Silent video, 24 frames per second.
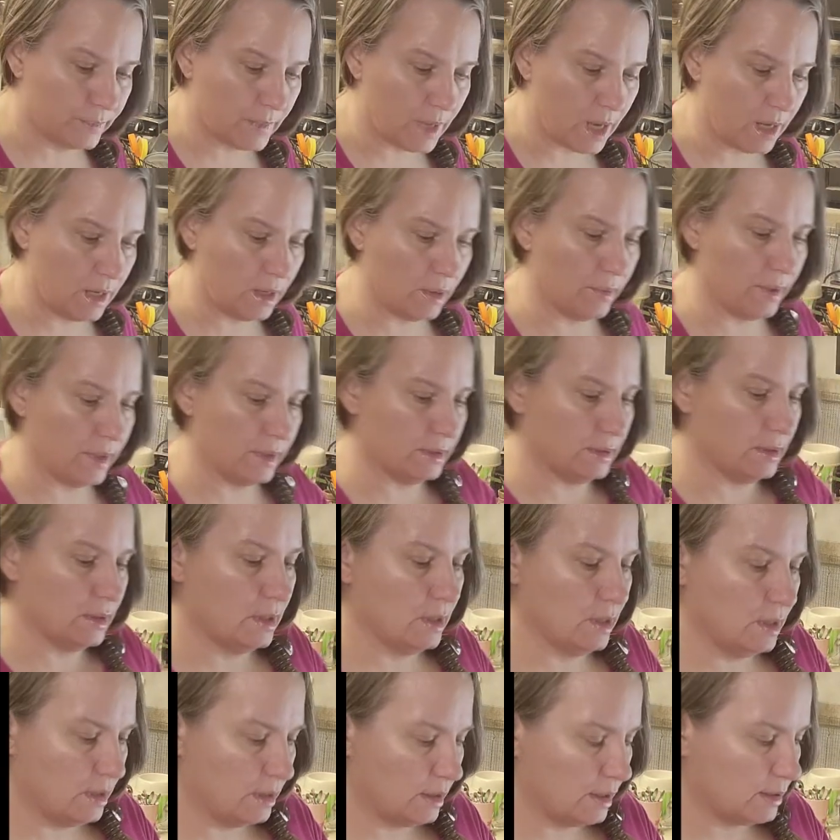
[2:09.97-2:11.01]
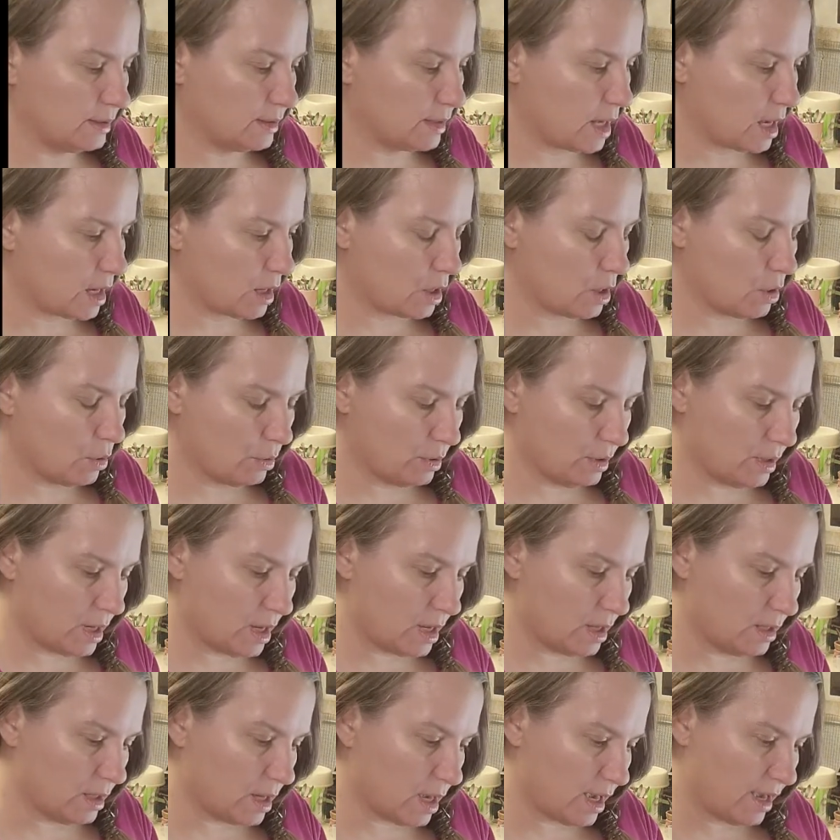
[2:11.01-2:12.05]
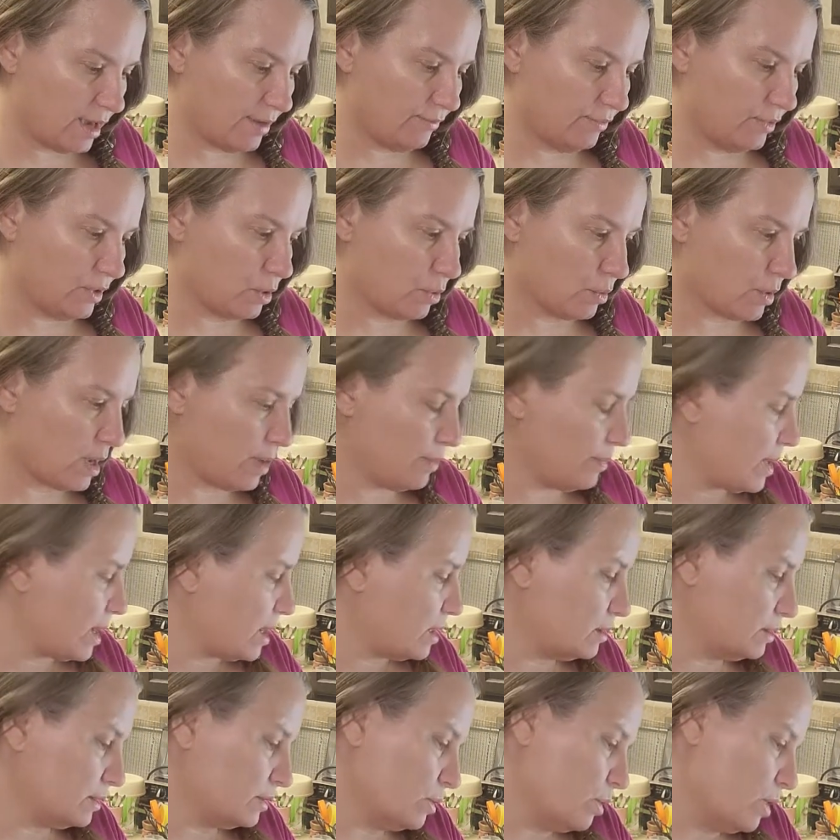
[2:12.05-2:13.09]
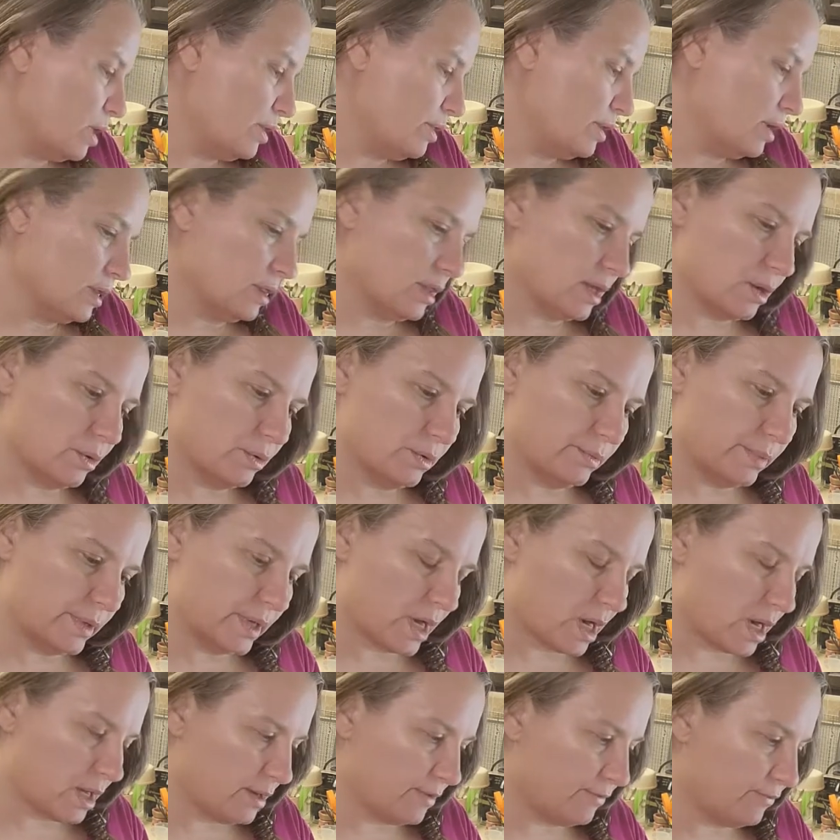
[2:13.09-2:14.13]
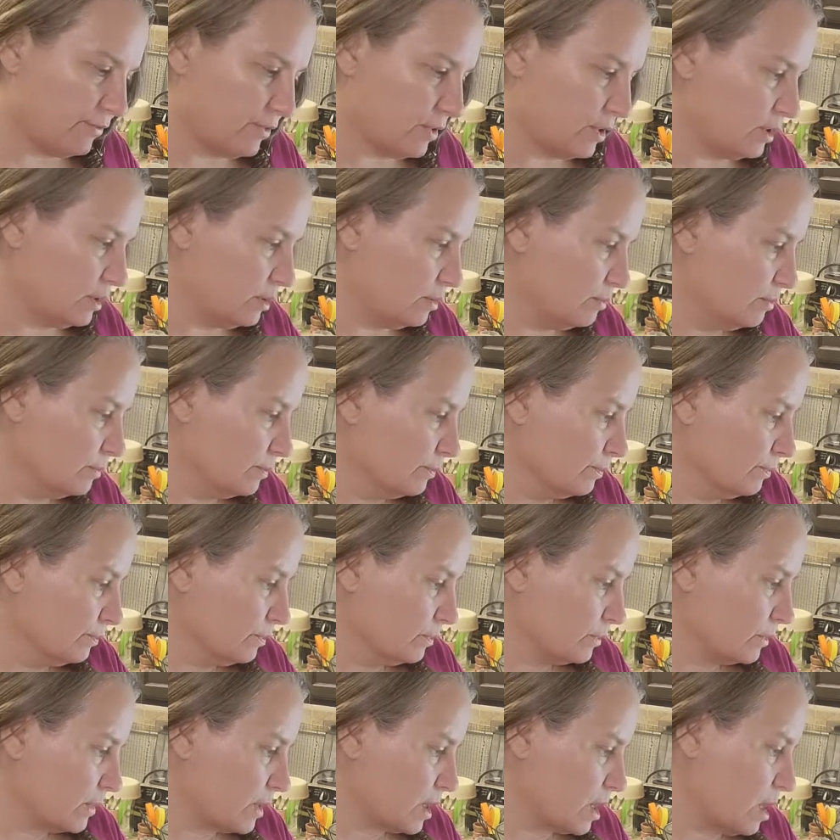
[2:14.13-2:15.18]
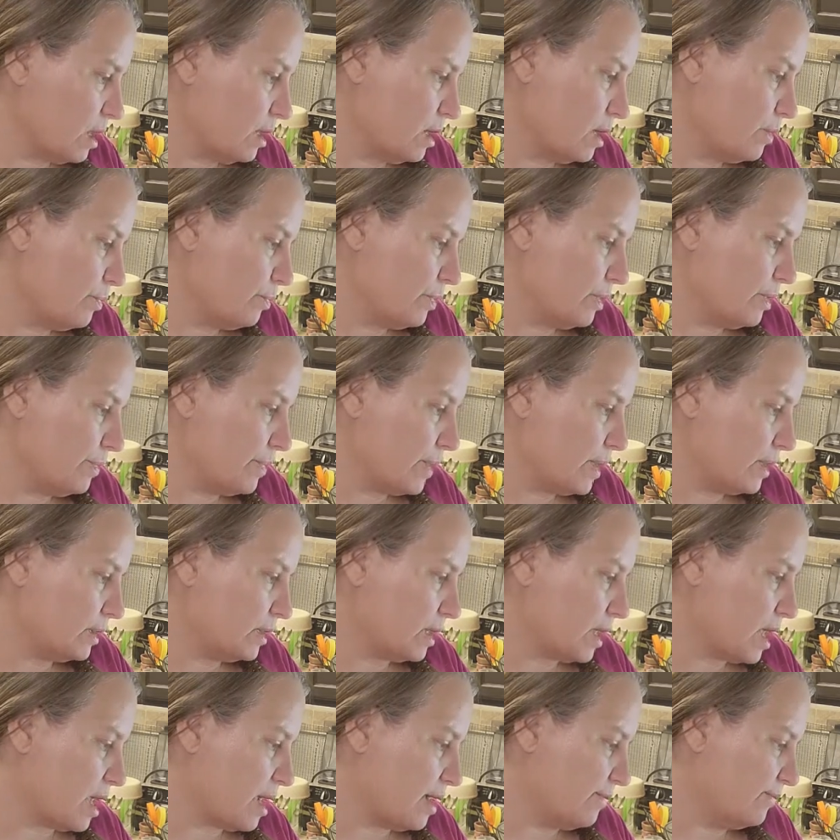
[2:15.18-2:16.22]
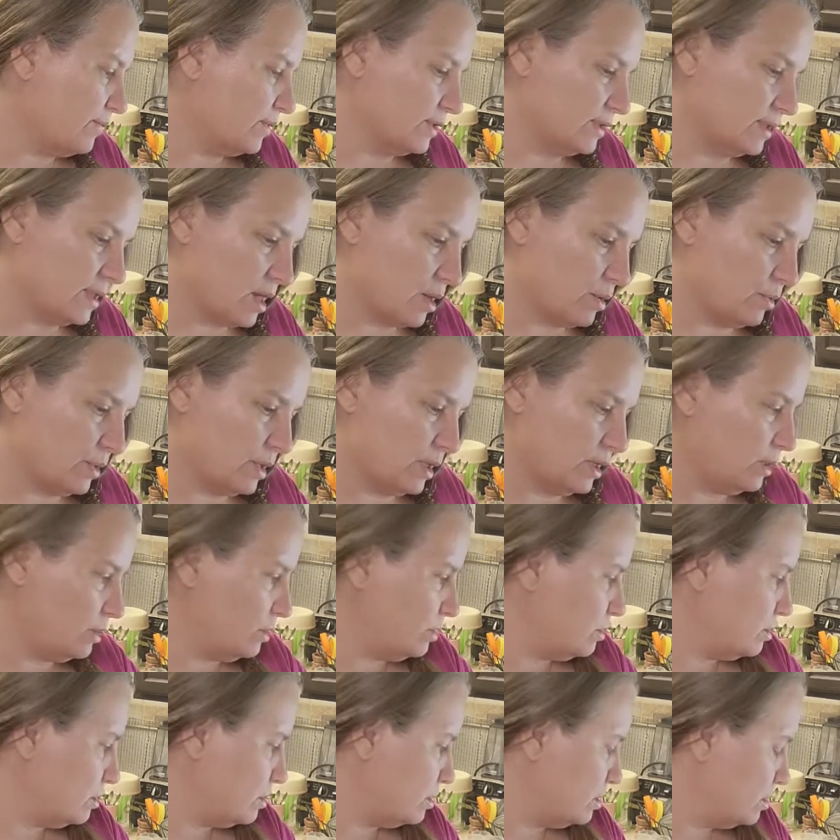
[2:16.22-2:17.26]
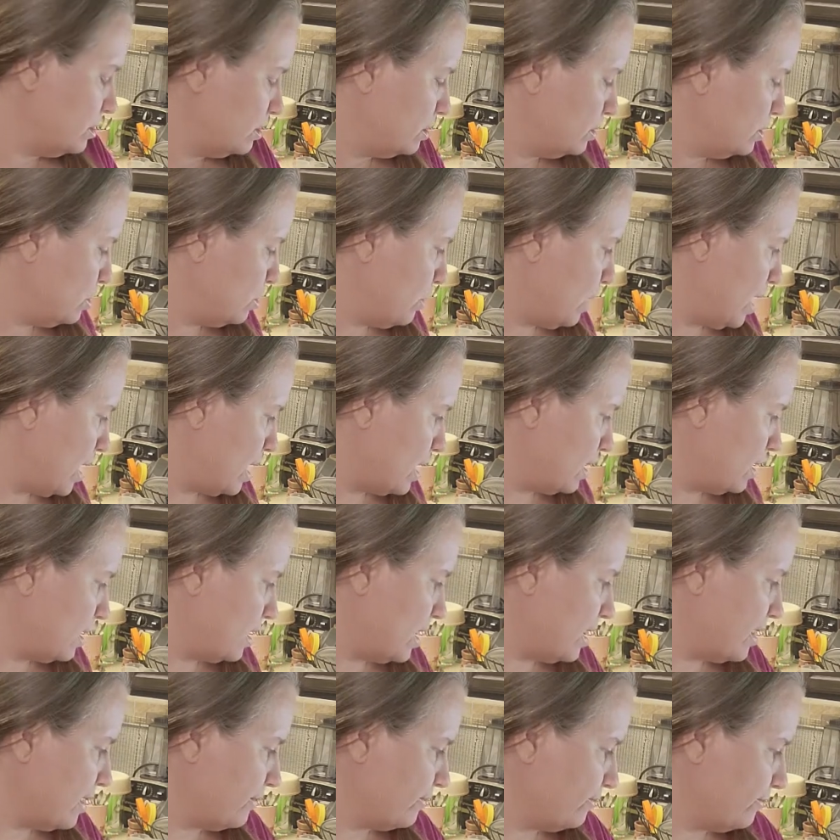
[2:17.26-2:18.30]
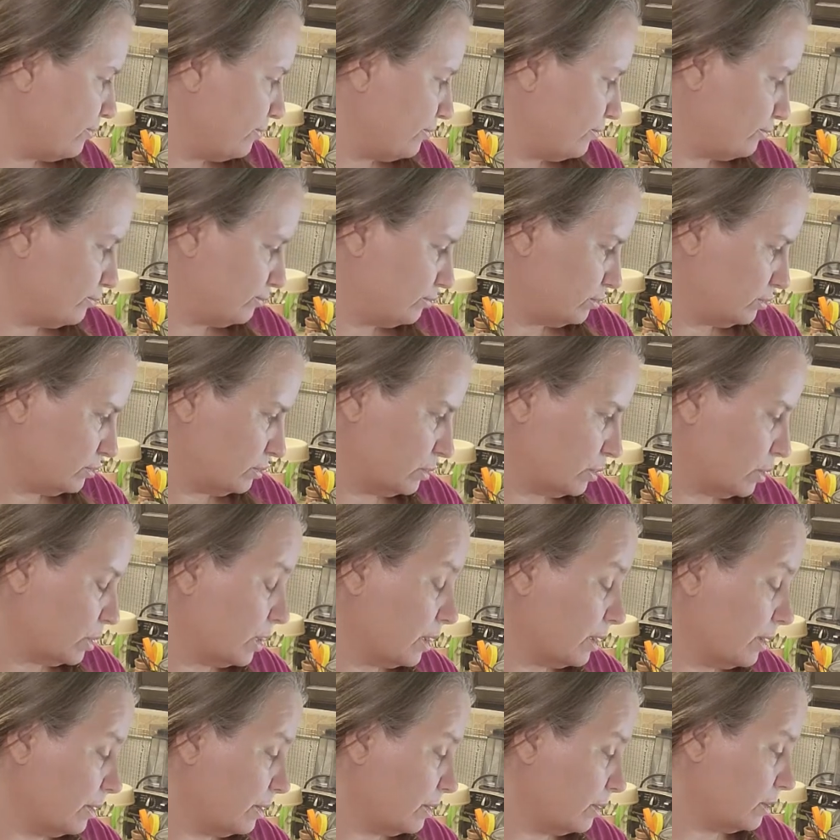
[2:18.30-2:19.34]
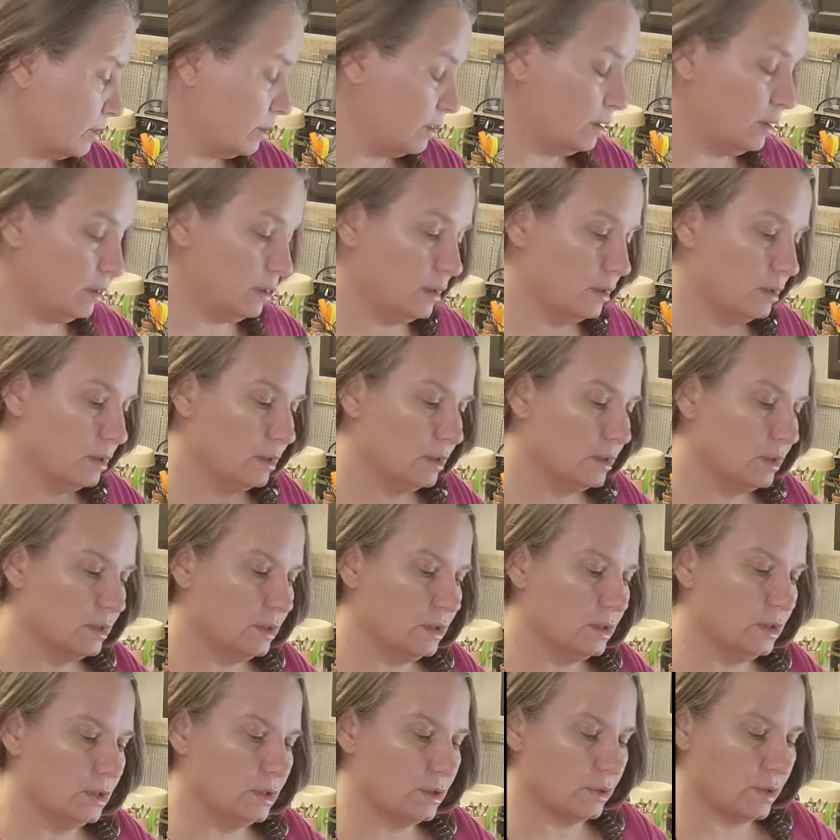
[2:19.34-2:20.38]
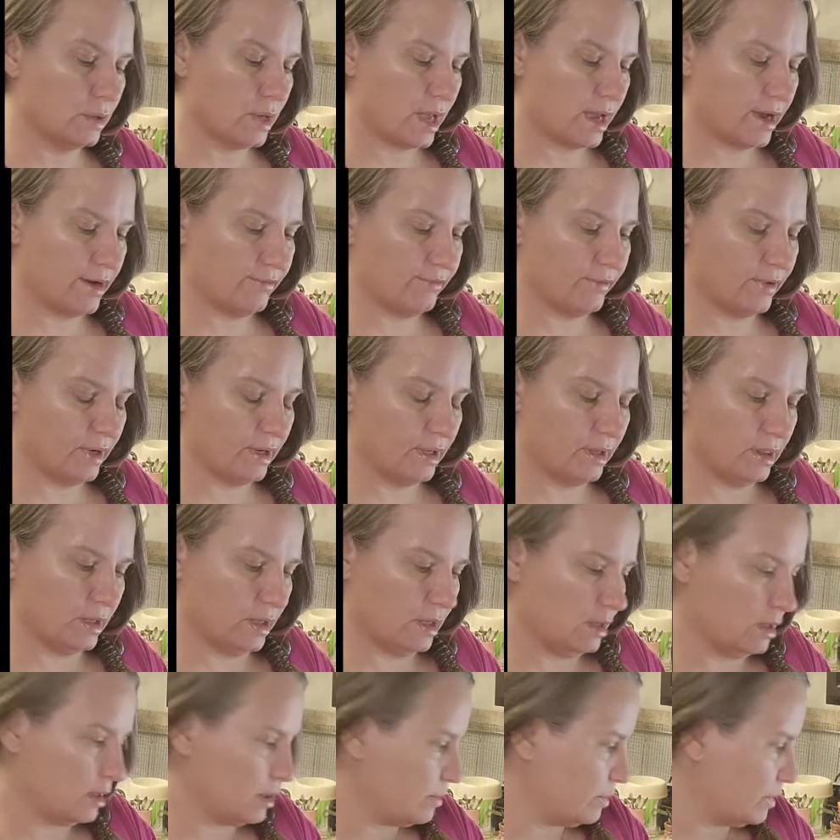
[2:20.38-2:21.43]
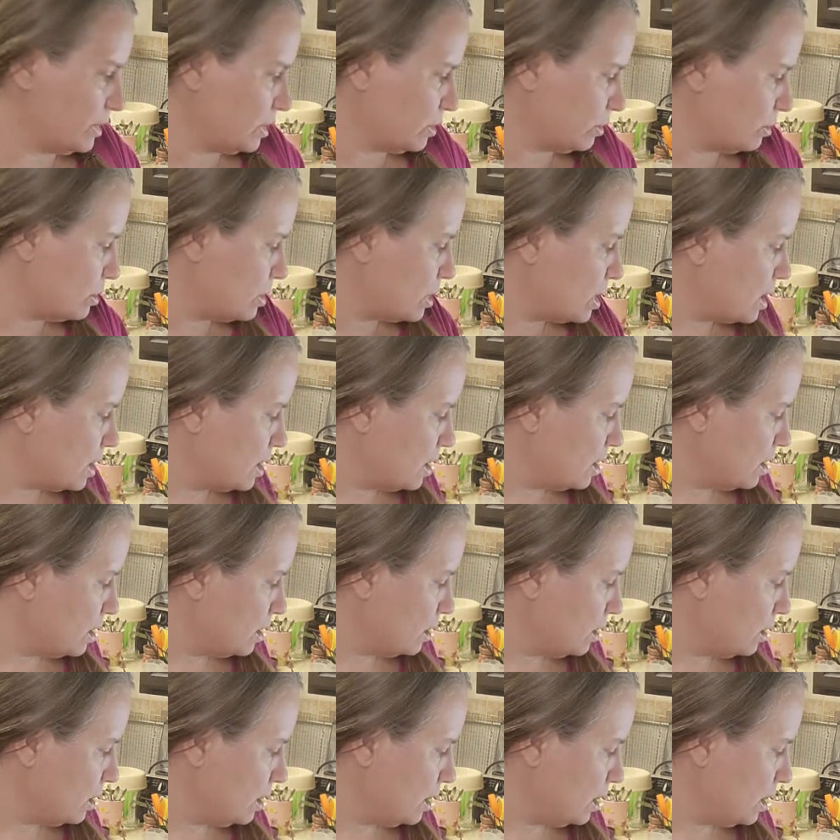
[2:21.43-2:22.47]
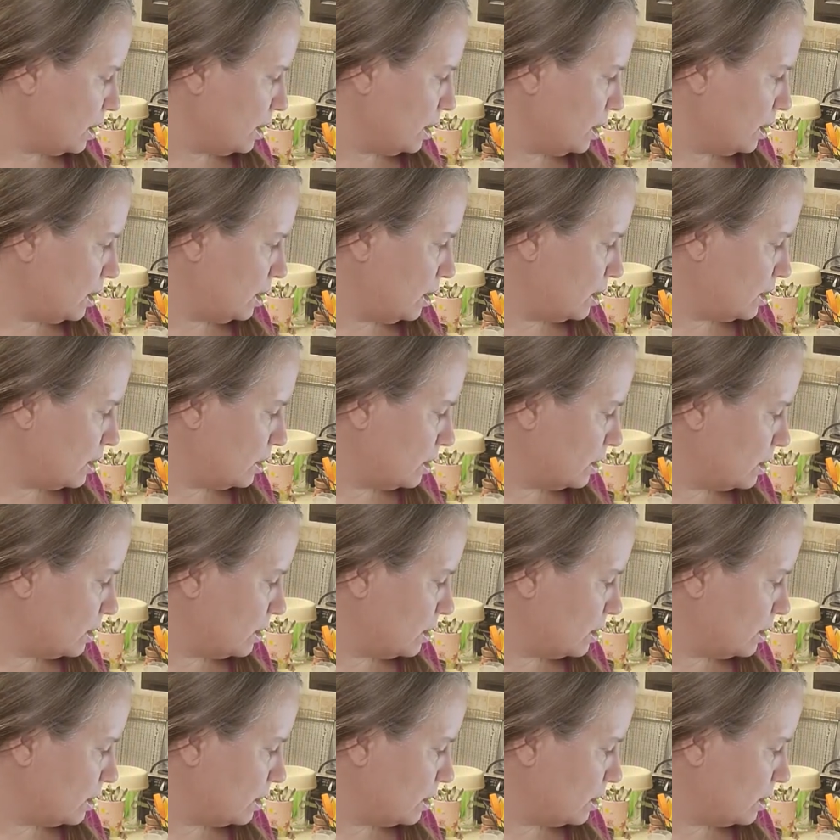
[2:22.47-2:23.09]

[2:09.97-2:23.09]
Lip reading: anyways, let's get going. And I have the gray base, so I thought that would be kind of fun. And I pre-paint the canvas, that way you can't have, or you don't have anything coming through. The